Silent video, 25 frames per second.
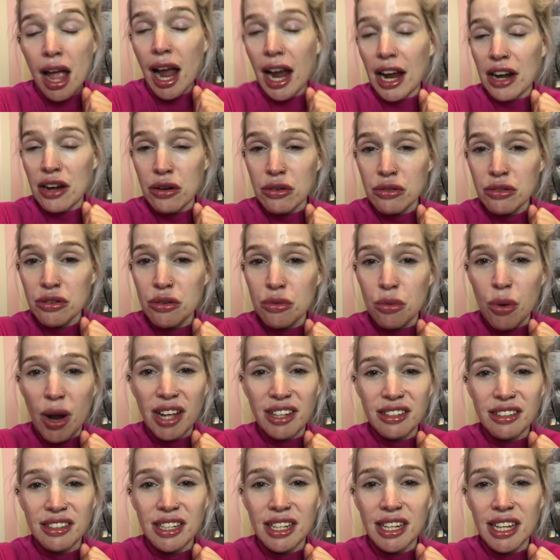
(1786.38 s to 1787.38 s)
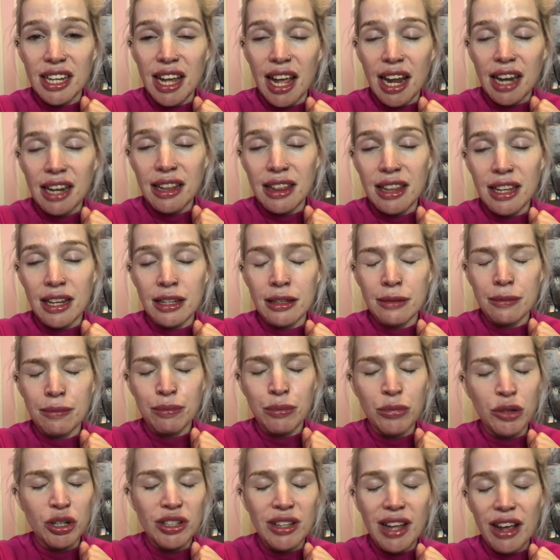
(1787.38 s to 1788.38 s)
I don't do wet sticky anything,
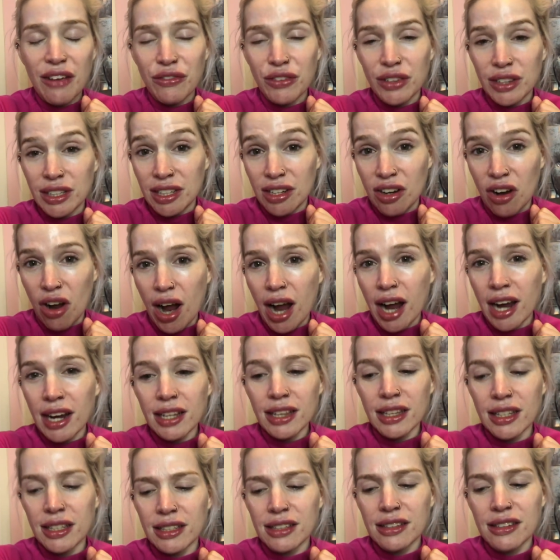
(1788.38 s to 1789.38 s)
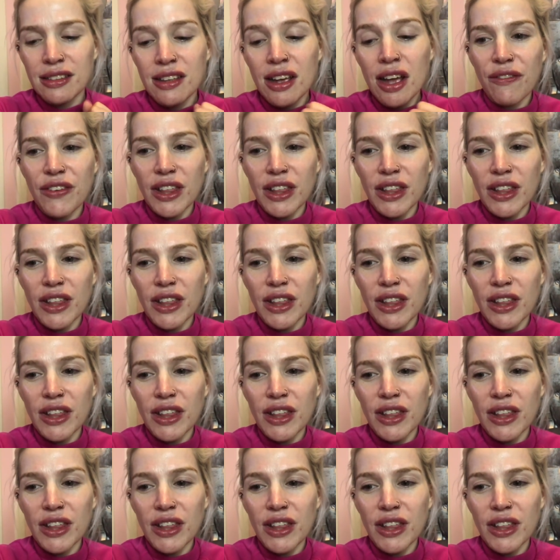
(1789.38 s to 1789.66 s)
but definitely not eyelids.